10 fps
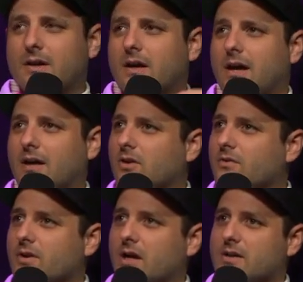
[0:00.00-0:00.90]
I love
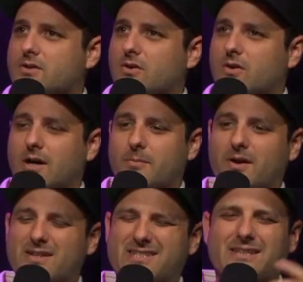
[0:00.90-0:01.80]
a Costco. I'm
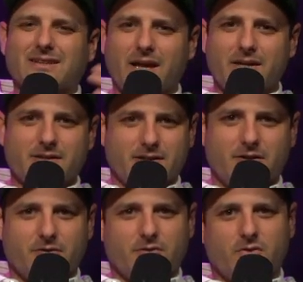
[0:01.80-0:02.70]
delighted to
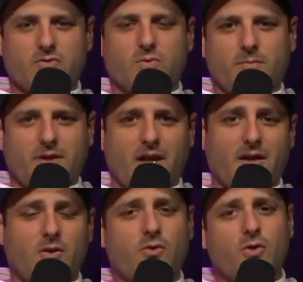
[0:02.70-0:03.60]
hear that there's one in
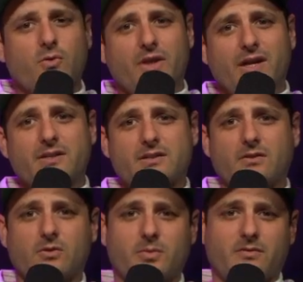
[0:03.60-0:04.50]
Manhattan, although that is a
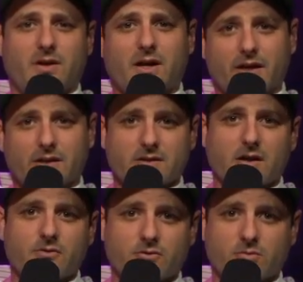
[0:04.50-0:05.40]
little bit of a hike. It's
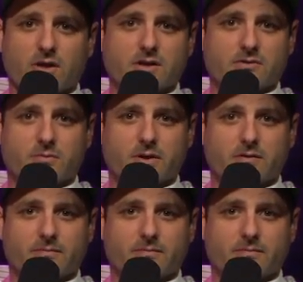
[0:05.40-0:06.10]
100 blocks for me.